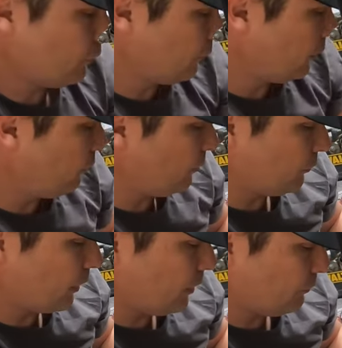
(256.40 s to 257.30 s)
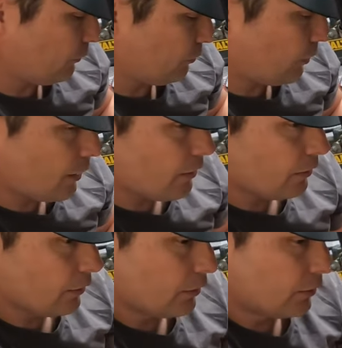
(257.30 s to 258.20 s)
we're just gonna zip tie up this
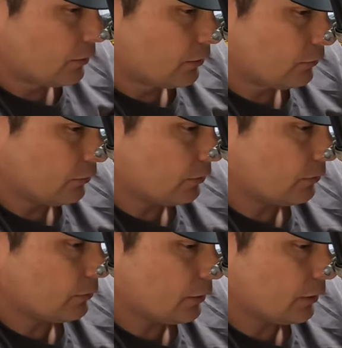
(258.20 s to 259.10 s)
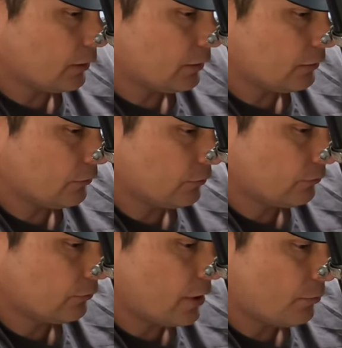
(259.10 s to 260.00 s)
wire so uh, it doesn't
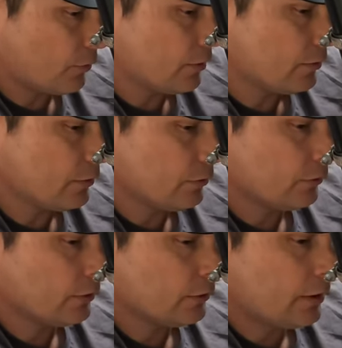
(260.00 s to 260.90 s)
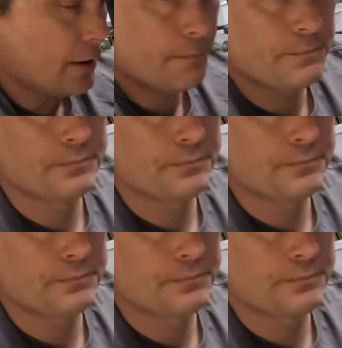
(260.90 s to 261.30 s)
flop around or anything like that.